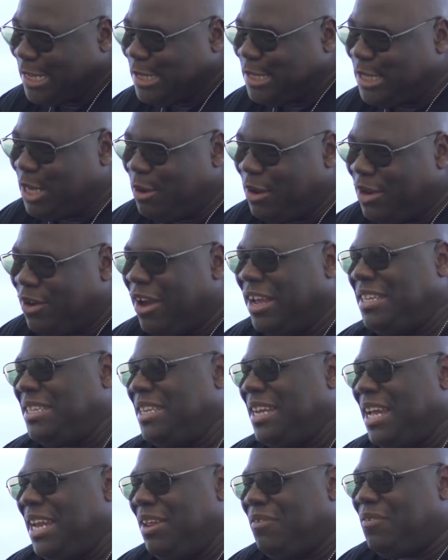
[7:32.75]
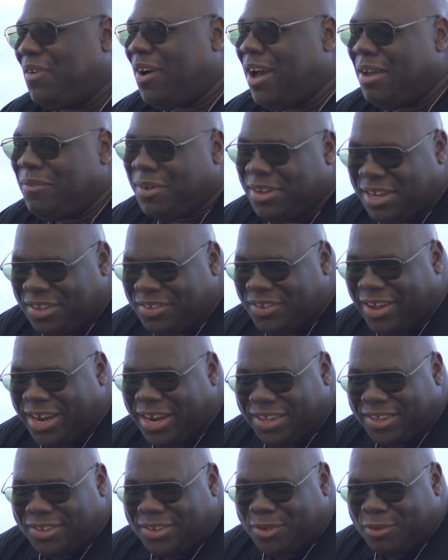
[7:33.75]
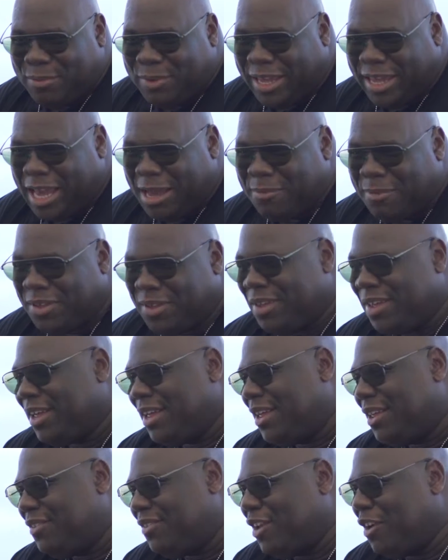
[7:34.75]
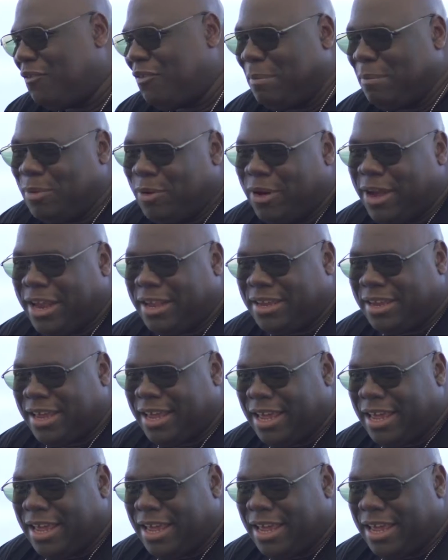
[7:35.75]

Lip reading: So in 1985, I decided to become a self-employed